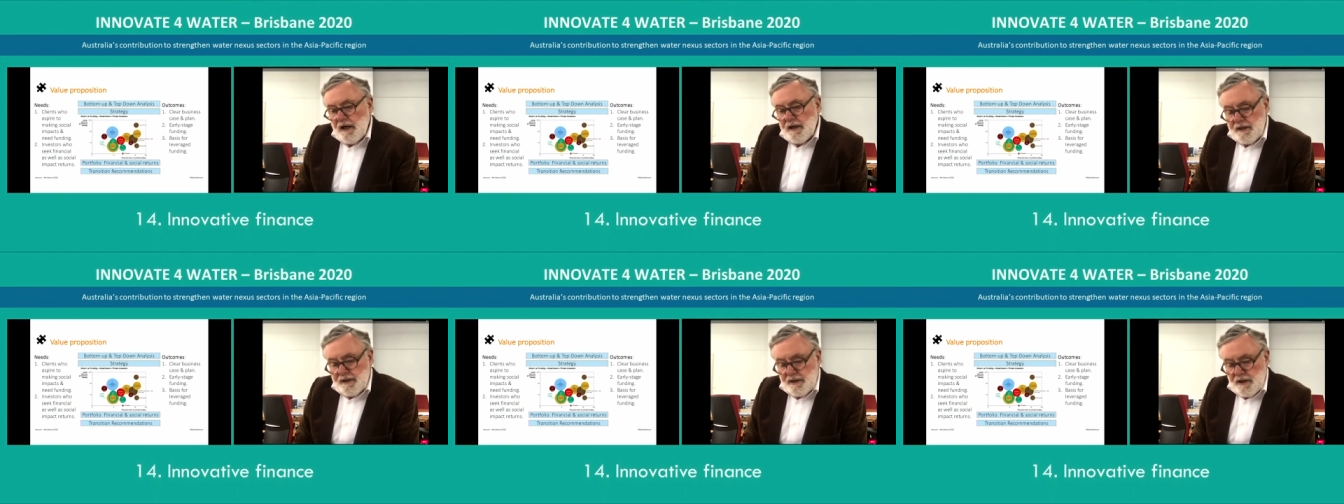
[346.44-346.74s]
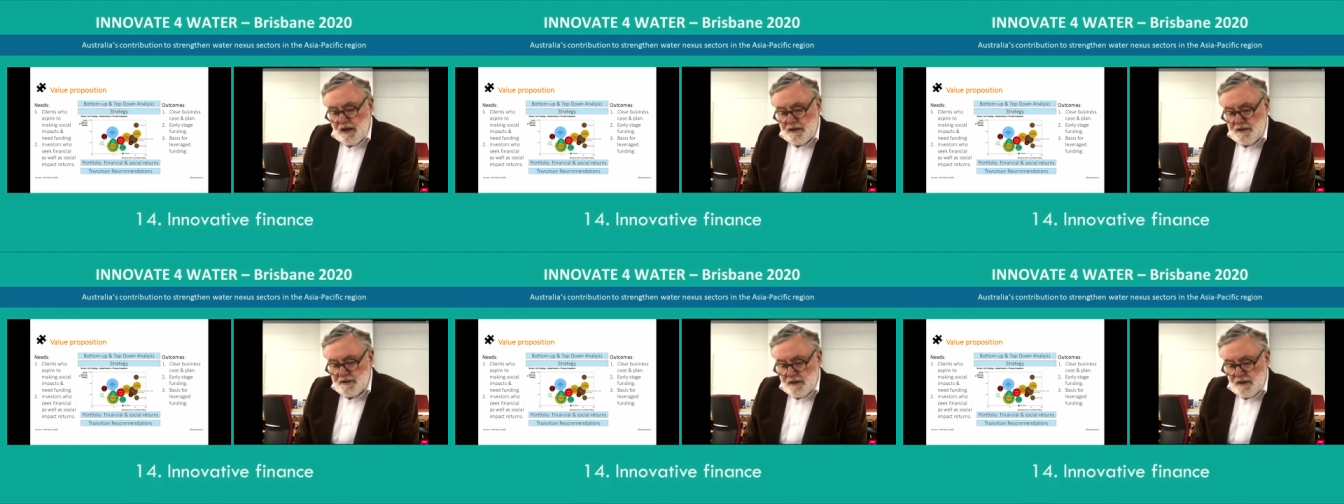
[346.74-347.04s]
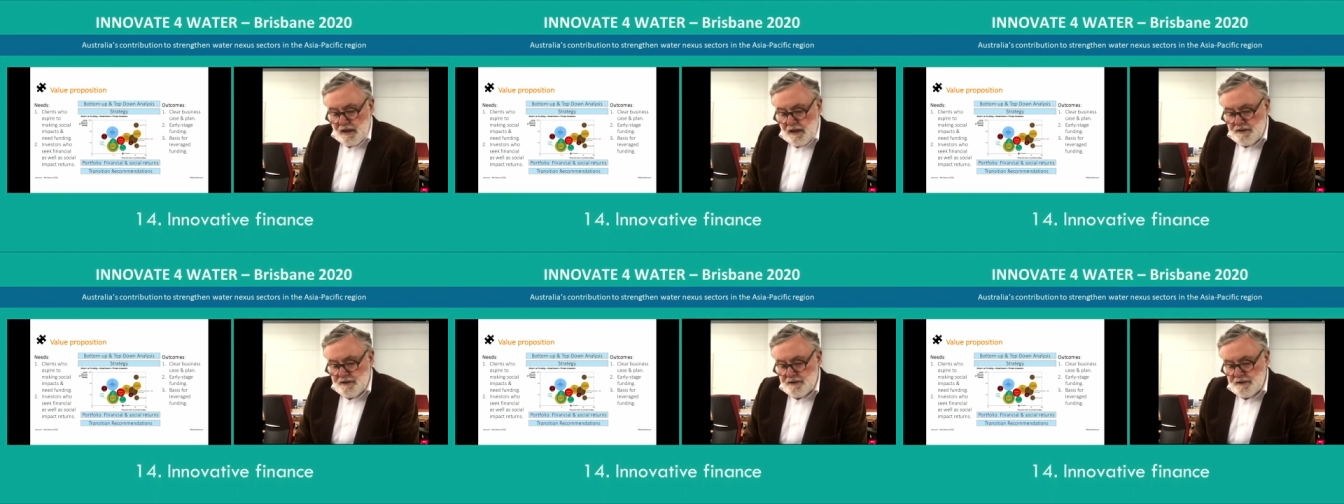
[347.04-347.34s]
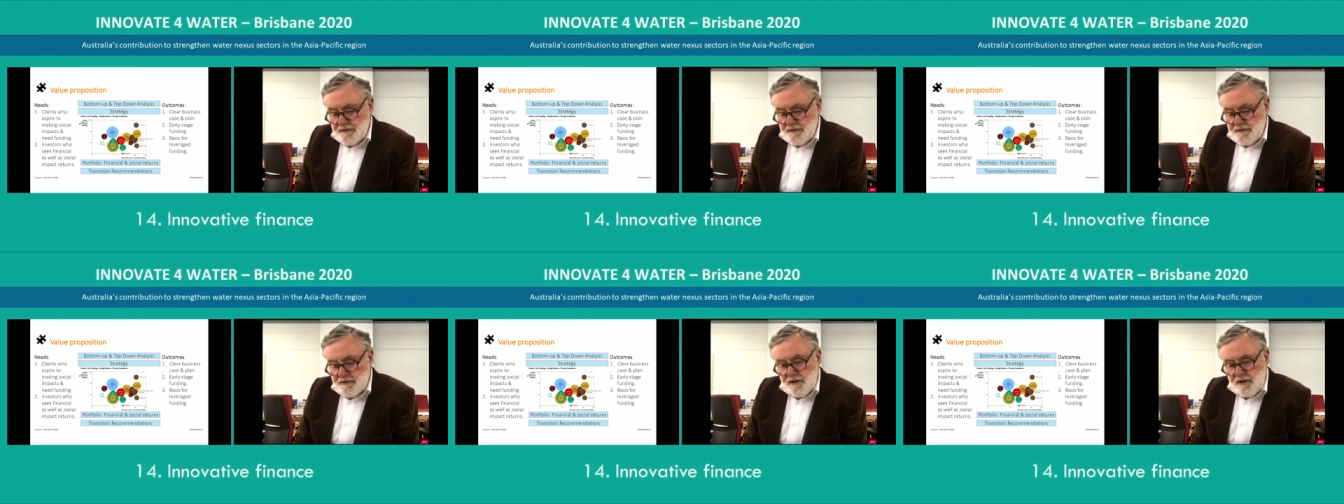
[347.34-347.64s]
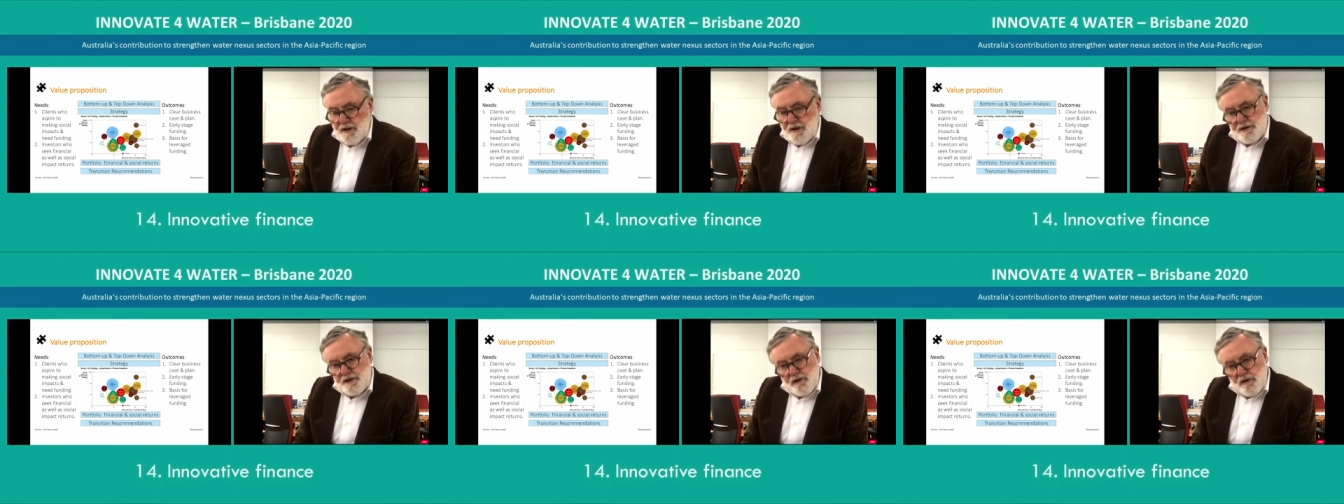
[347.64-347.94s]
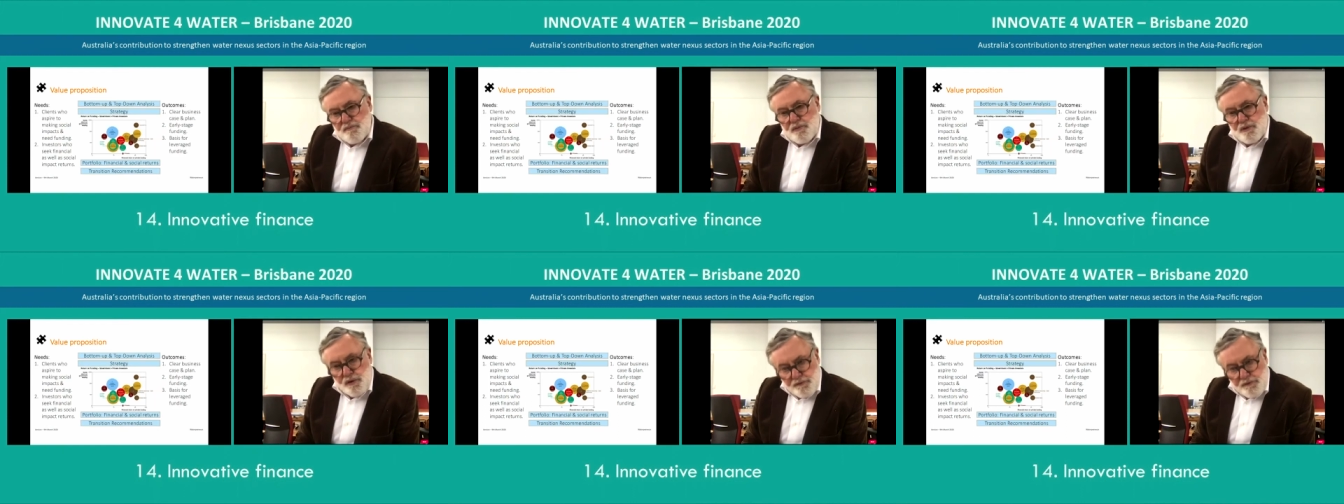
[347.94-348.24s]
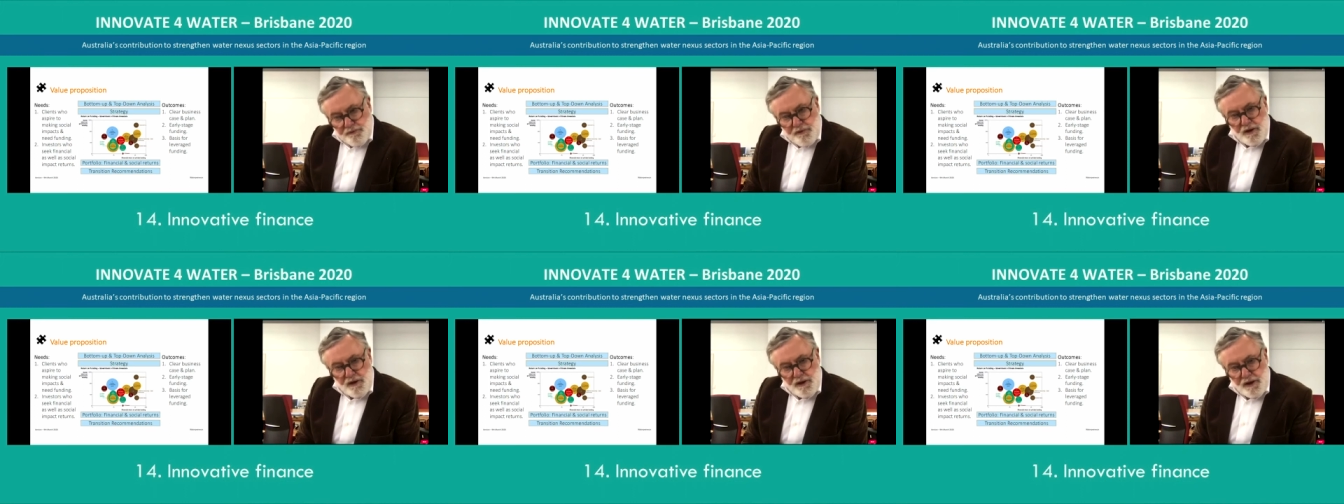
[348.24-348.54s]
in isolation. So a
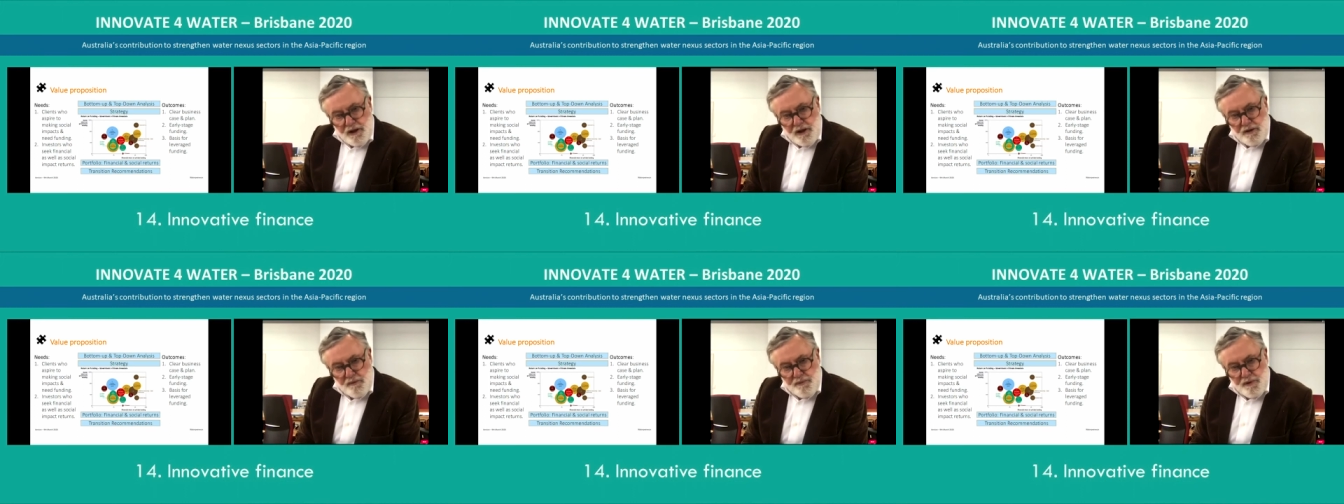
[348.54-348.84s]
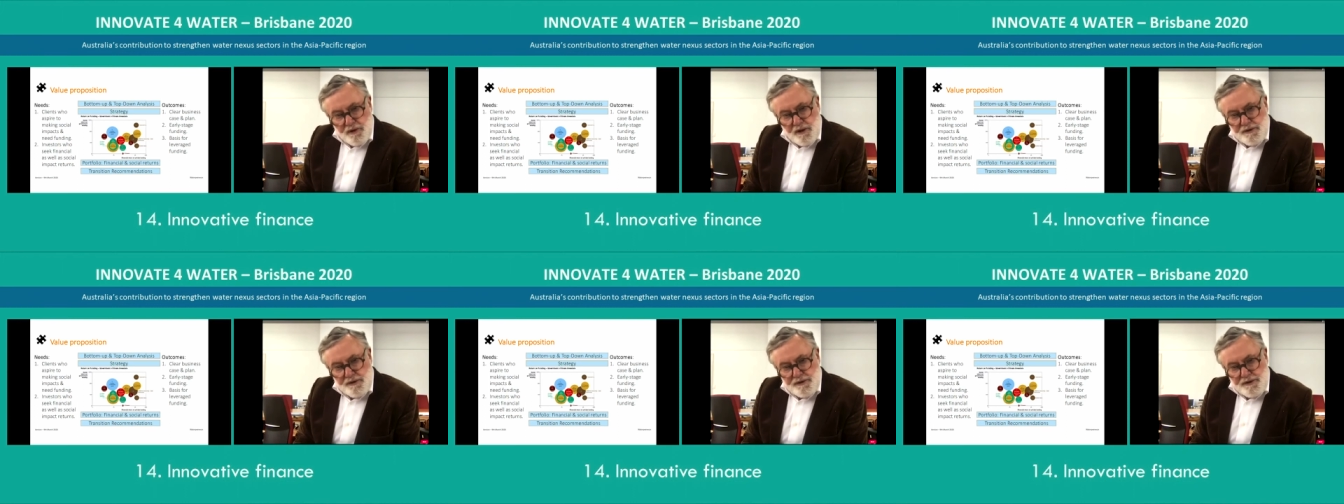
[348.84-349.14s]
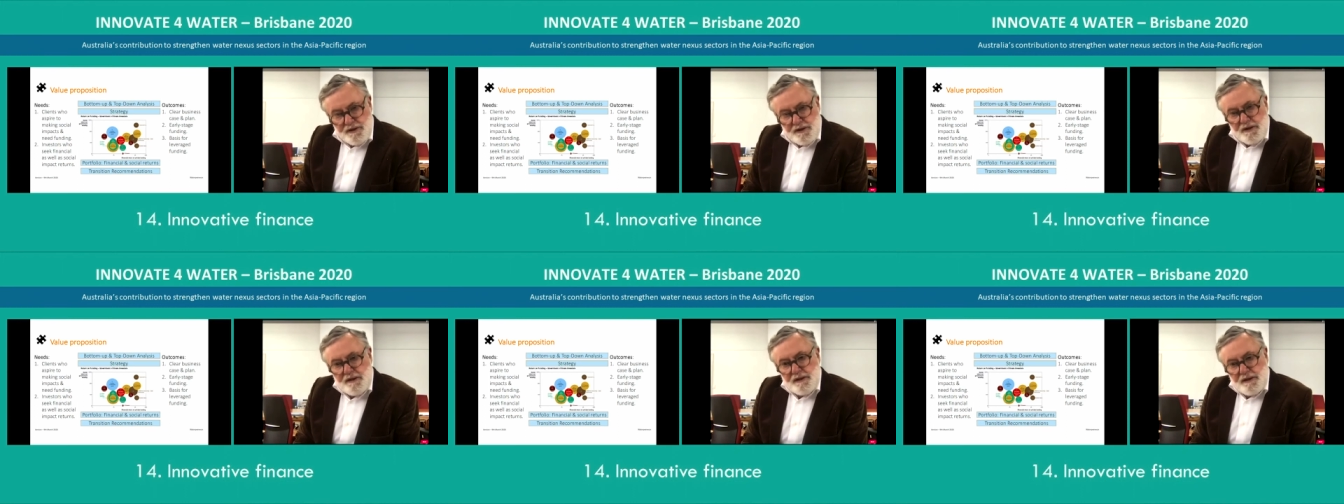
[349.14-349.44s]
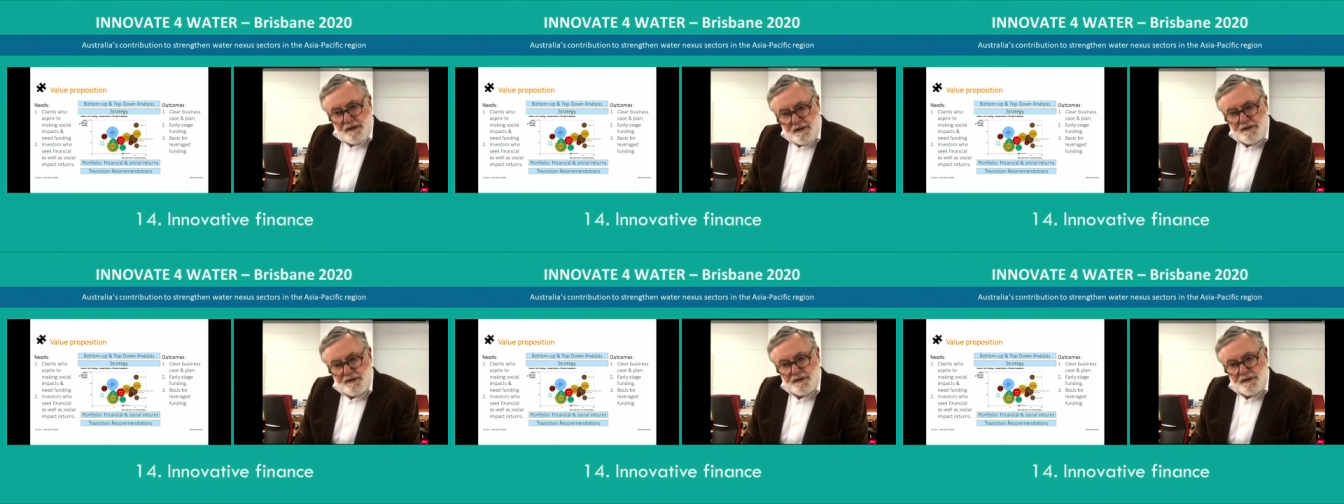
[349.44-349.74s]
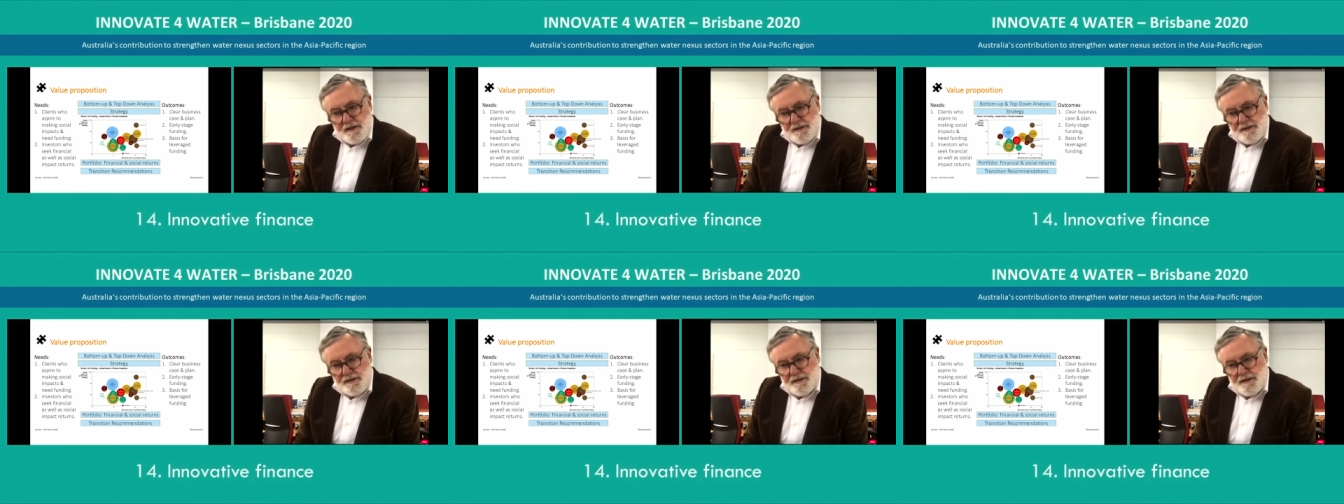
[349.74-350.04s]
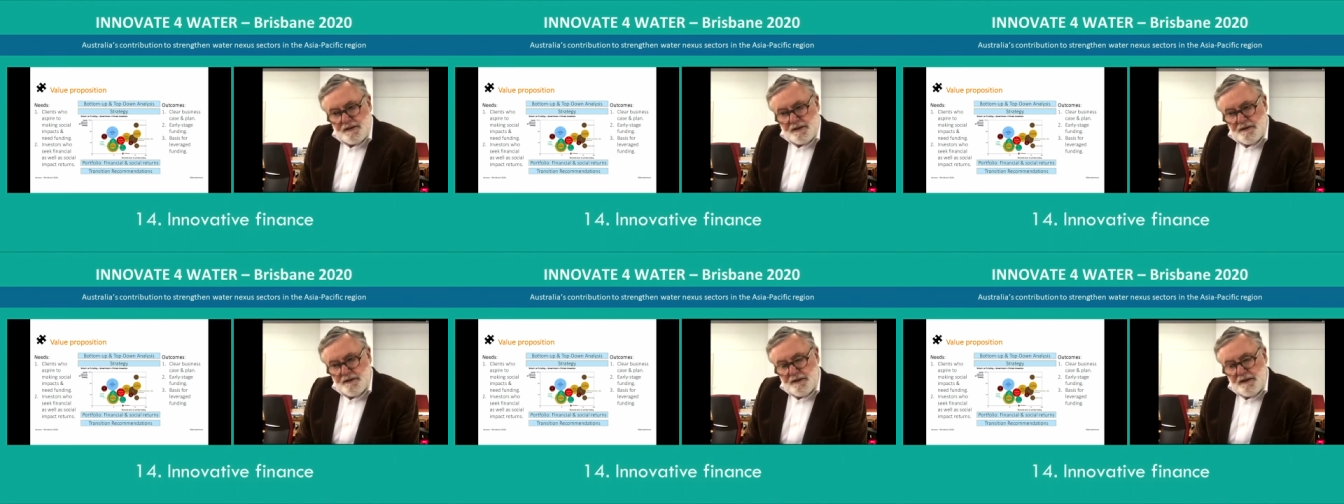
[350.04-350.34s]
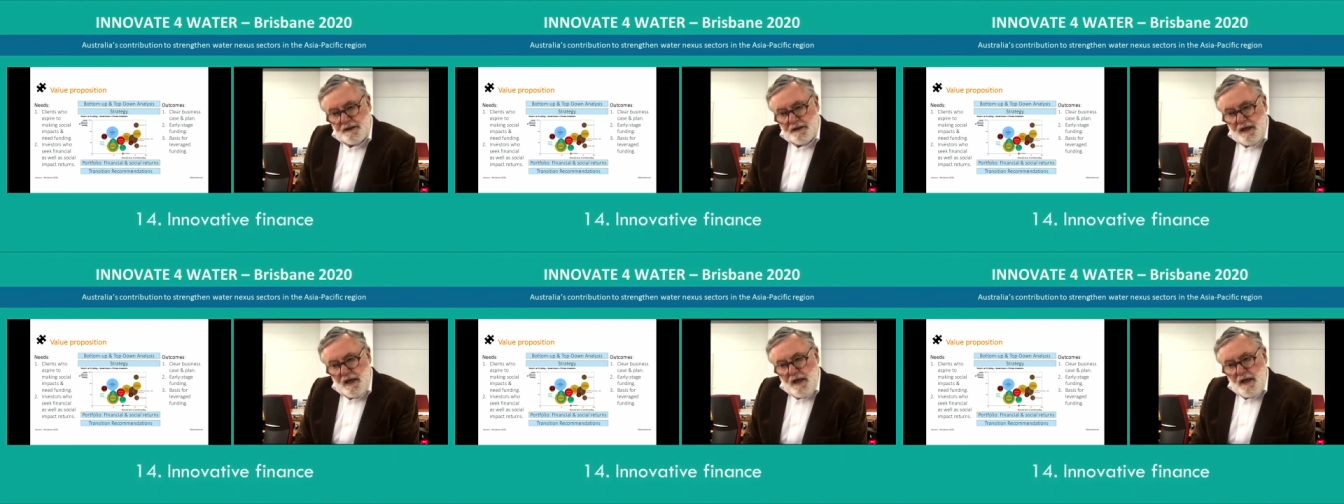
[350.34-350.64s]
portfolio approach is
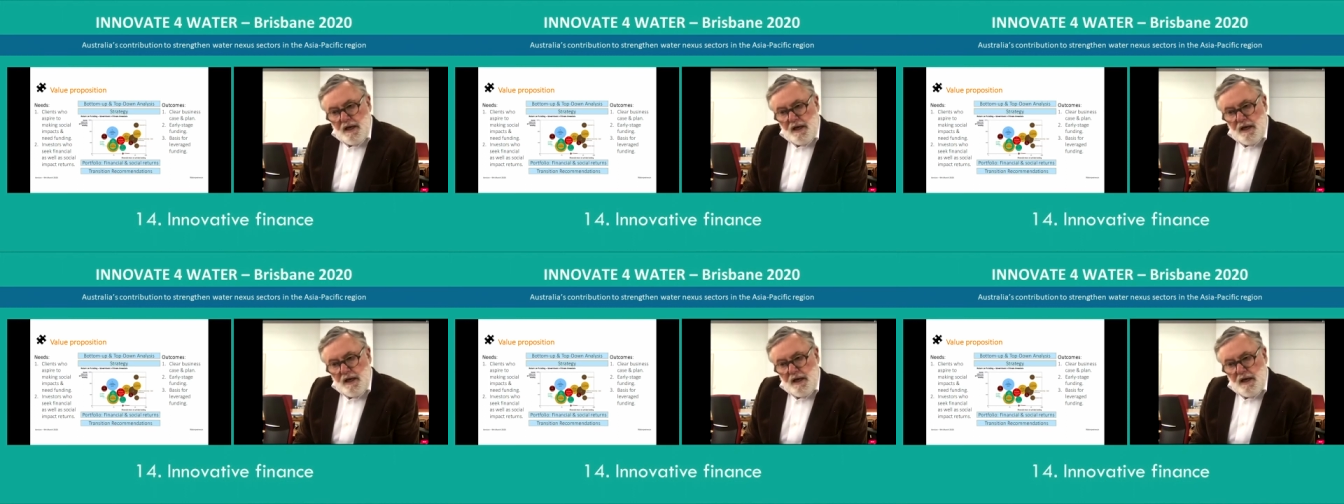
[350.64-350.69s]
necessary,